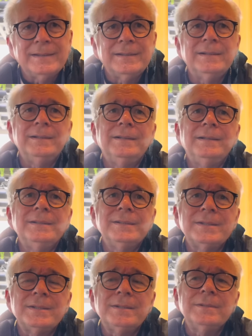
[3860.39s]

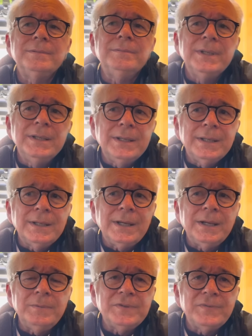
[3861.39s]
So
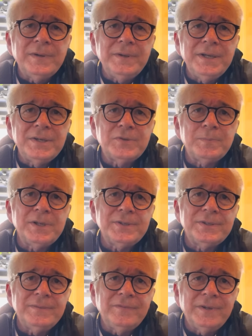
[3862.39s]
God was very
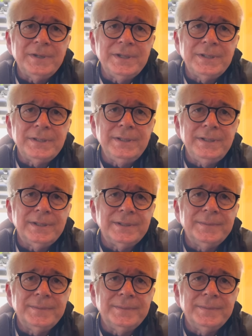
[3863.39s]
explicit and very clear.